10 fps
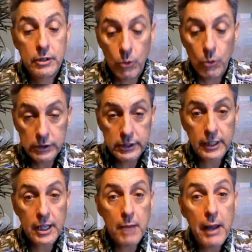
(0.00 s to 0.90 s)
Once
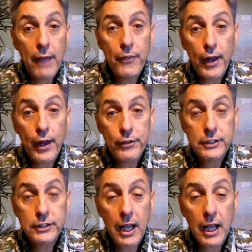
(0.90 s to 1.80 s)
they come out that other
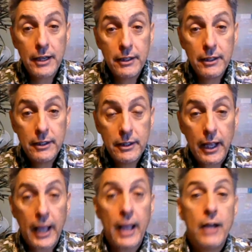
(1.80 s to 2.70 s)
side
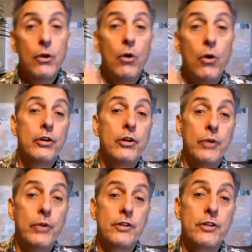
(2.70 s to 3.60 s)
and or you're
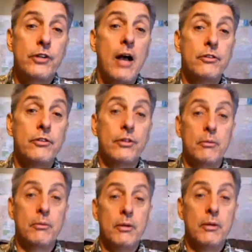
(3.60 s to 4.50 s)
reaching out to
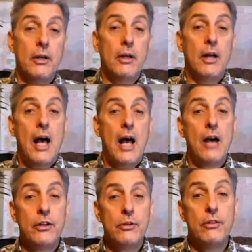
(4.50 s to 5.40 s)
them,
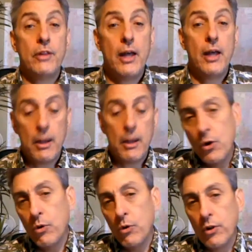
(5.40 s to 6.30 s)
how do you then,
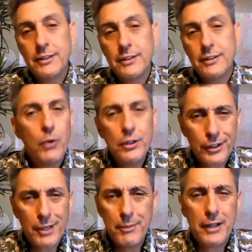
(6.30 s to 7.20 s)
well, like I said, the ones that
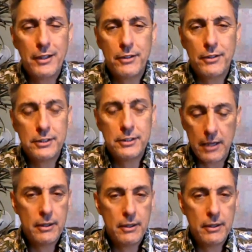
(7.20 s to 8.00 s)
are coming out the other side,